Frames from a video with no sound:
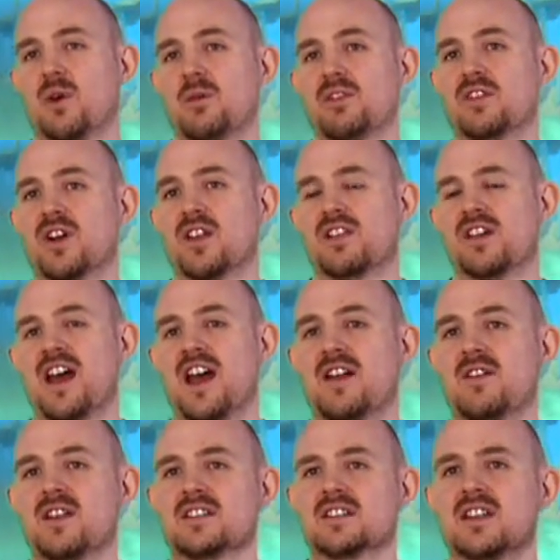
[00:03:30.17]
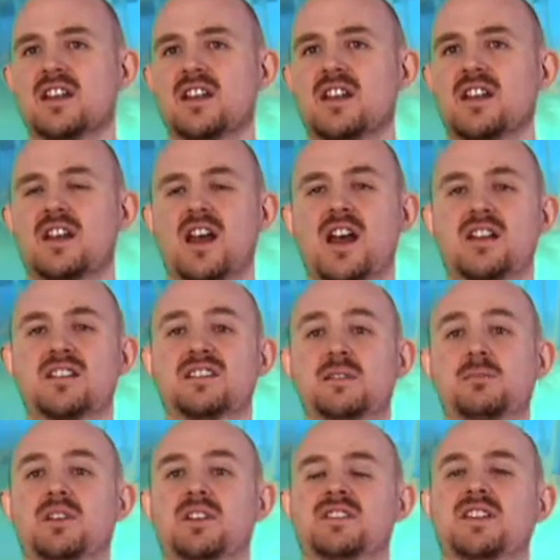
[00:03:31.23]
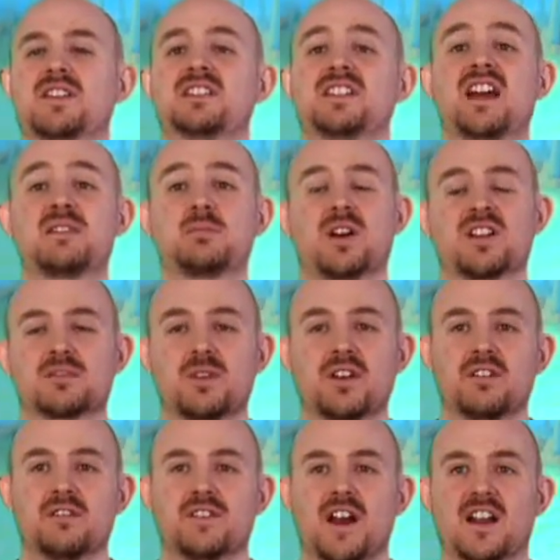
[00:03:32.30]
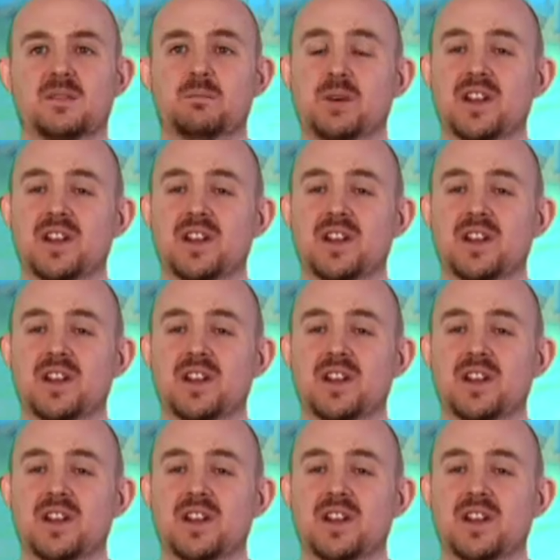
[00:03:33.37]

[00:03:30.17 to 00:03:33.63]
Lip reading: What we've got there is similar to Deathmatch mode, in fact,